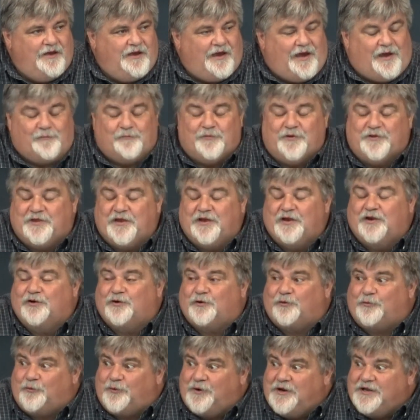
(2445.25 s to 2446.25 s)
and with
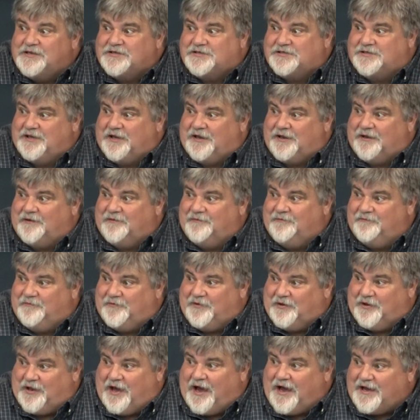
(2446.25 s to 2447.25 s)
increasing
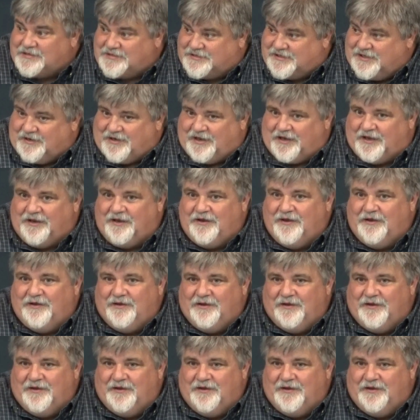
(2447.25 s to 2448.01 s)
velocity,